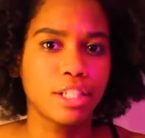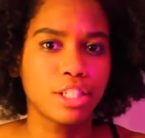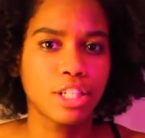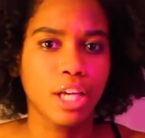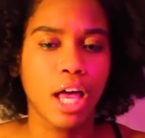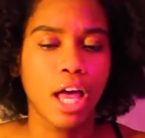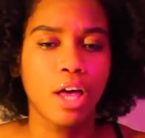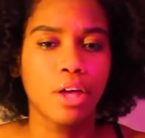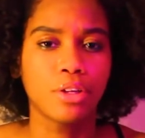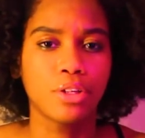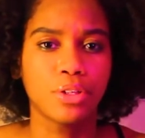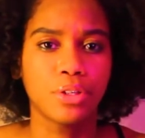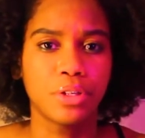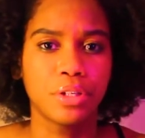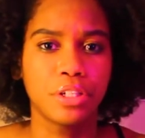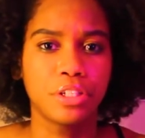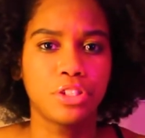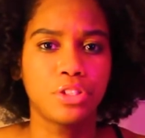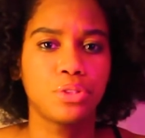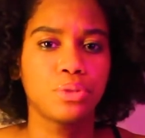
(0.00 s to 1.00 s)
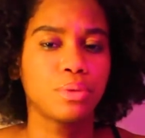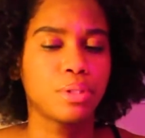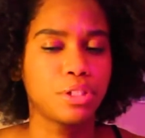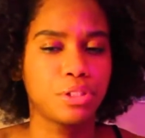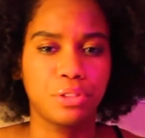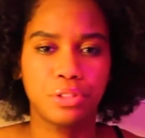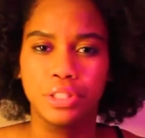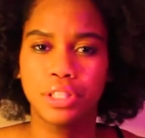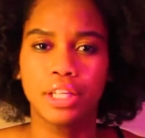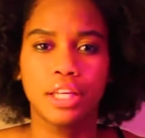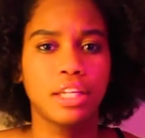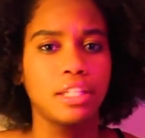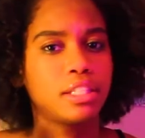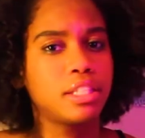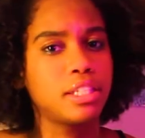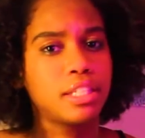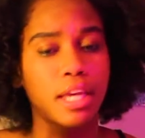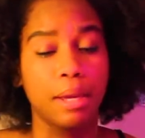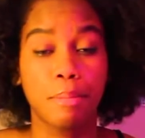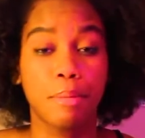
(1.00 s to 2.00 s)
childhood to understand
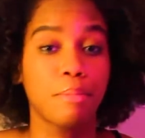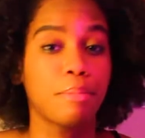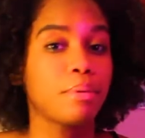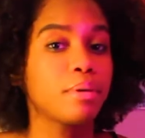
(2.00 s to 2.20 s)
the type of